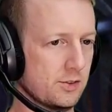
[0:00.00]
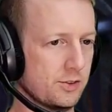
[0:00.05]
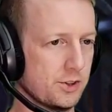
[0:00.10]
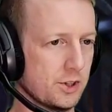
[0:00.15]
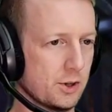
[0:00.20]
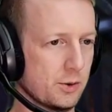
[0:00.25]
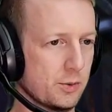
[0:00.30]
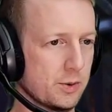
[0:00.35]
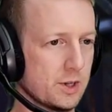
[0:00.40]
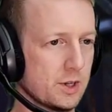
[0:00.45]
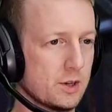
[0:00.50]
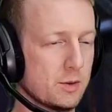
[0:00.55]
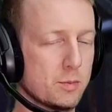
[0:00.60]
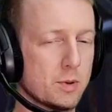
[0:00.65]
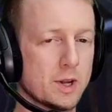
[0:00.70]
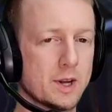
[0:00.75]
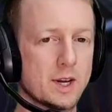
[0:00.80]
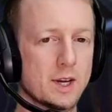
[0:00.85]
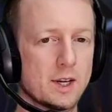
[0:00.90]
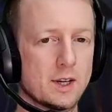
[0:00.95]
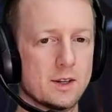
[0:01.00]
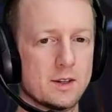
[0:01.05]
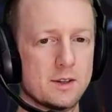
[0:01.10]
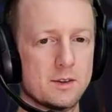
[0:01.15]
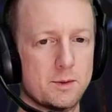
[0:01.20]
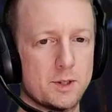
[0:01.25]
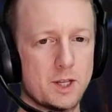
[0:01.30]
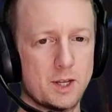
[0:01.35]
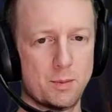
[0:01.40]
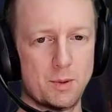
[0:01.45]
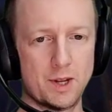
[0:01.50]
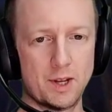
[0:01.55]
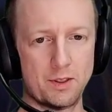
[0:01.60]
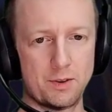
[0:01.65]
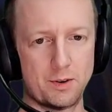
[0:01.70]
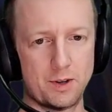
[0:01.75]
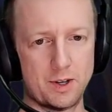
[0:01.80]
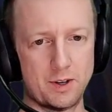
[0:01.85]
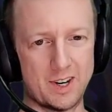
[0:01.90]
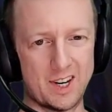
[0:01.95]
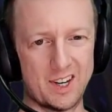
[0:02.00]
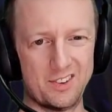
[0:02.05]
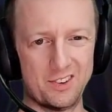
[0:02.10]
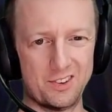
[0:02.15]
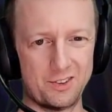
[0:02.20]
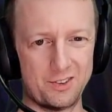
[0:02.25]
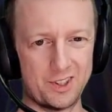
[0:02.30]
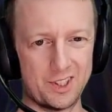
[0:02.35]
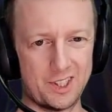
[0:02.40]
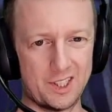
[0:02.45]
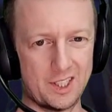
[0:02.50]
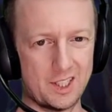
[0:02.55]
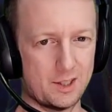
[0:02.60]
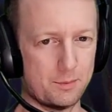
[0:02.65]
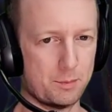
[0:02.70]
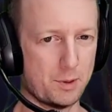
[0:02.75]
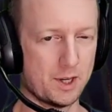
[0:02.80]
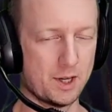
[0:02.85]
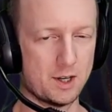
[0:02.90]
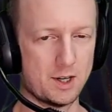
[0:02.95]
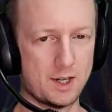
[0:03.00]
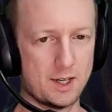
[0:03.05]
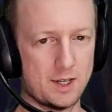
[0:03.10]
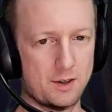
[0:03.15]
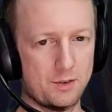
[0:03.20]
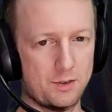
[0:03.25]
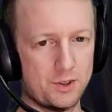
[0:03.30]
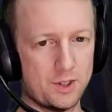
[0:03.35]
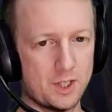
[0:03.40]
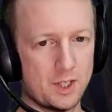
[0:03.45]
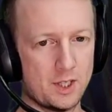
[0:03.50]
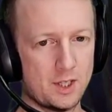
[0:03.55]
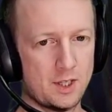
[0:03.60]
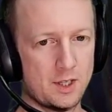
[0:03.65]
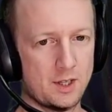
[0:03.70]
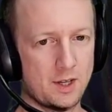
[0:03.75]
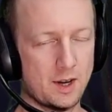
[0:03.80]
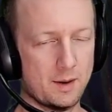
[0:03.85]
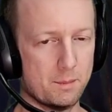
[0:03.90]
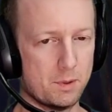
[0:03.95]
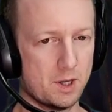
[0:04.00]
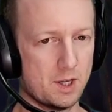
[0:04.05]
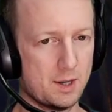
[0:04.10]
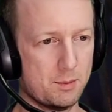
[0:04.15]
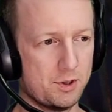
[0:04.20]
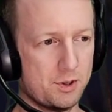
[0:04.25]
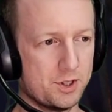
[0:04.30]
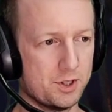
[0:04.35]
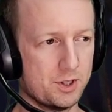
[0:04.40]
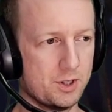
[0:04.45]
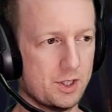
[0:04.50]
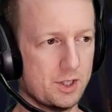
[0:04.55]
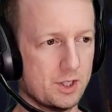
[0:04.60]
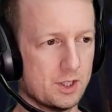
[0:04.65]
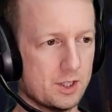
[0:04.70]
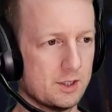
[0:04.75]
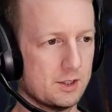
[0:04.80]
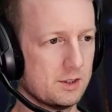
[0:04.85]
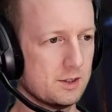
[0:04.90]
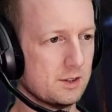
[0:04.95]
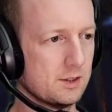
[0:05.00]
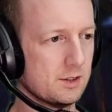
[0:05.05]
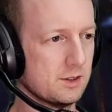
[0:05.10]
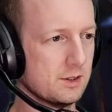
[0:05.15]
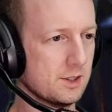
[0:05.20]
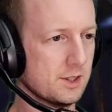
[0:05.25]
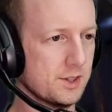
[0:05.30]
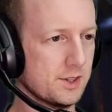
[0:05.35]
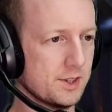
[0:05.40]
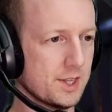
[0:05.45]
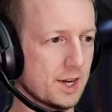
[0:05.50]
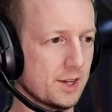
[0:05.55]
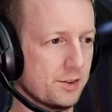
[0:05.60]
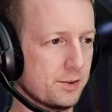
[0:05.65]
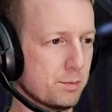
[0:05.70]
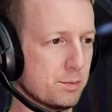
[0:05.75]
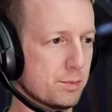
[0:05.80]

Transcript: So we're going to play, we only play 3 races really. I play High Elves, Empire, Bretonnia, and that's